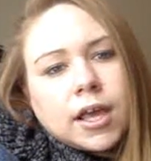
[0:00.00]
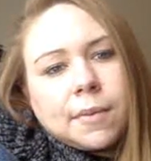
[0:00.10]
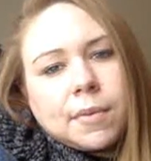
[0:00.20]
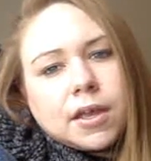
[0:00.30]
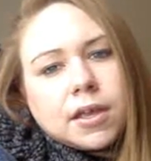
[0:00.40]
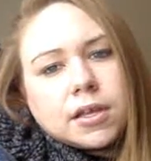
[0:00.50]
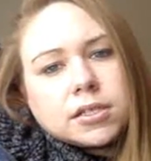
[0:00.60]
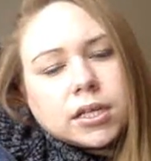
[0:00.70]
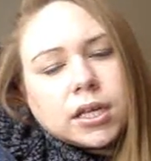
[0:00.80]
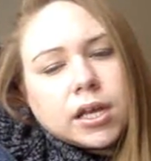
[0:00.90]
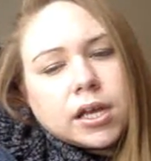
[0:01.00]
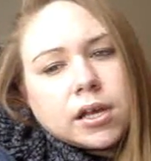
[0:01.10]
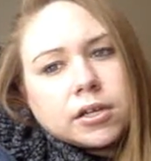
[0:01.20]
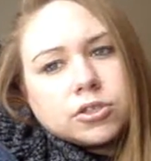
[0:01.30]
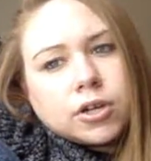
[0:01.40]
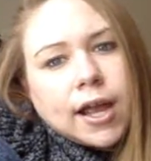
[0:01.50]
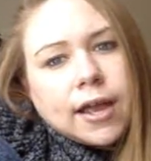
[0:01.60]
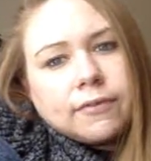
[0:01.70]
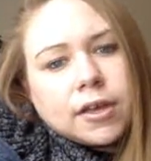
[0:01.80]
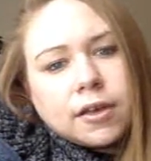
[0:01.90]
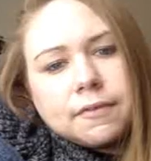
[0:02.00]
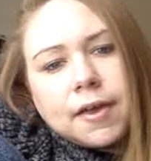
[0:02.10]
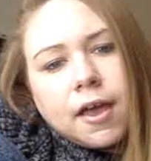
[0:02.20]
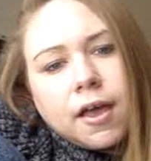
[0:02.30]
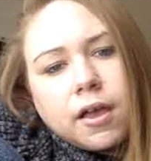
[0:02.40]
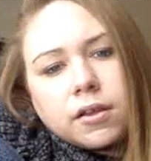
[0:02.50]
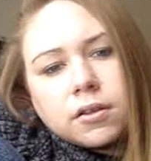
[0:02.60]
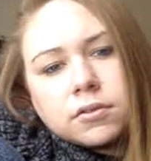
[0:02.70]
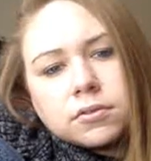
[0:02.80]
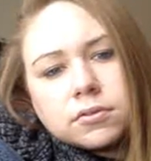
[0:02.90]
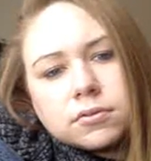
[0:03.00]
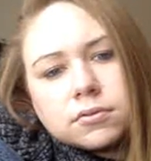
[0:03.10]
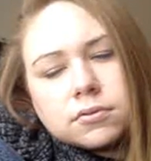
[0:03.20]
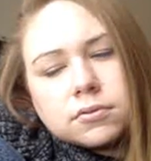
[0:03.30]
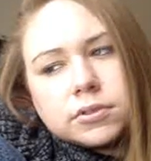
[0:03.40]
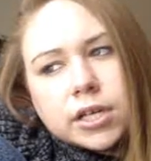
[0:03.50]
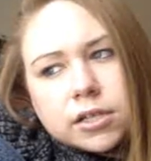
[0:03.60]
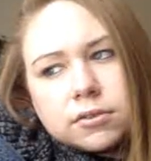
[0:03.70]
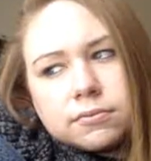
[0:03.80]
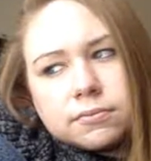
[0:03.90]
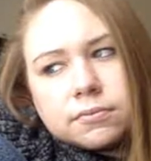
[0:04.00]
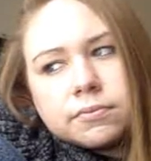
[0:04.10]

came in to get a driving eval done